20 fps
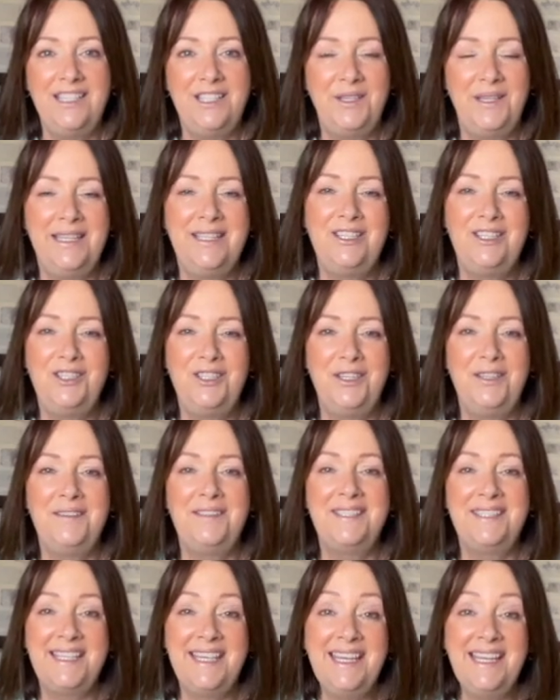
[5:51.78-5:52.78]
to introduce
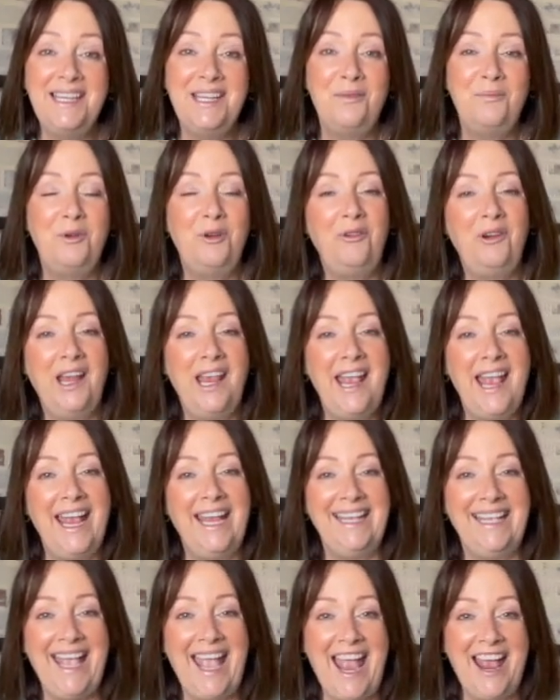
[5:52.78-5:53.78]
Tina, Maree
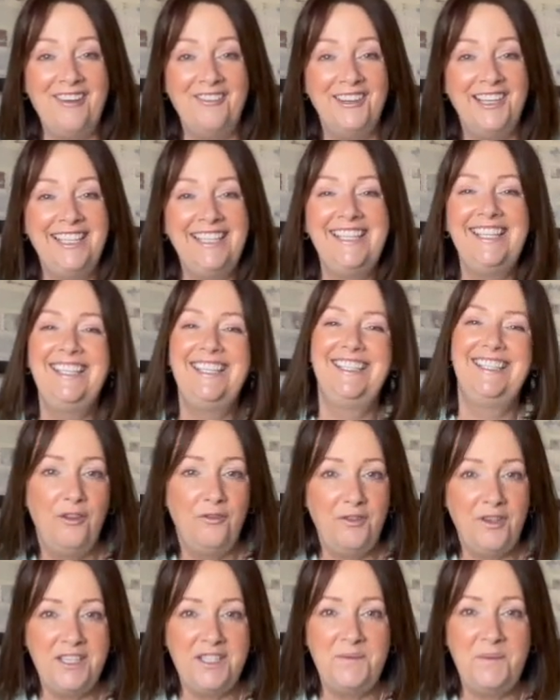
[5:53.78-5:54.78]
and Karen.
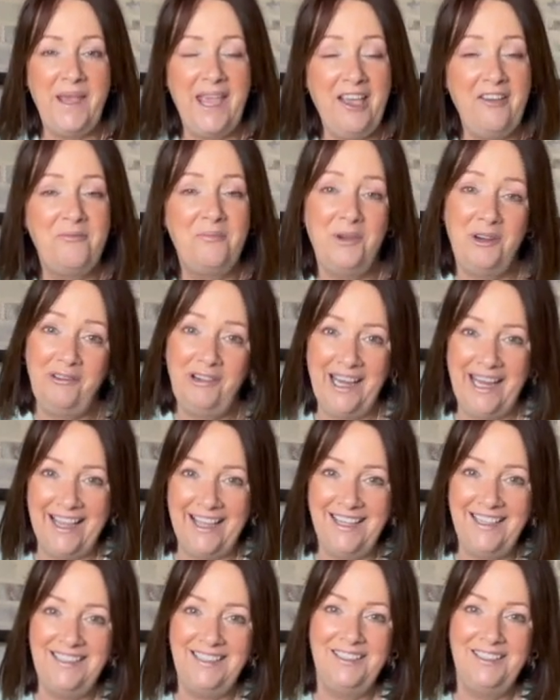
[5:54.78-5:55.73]
First we have Maree,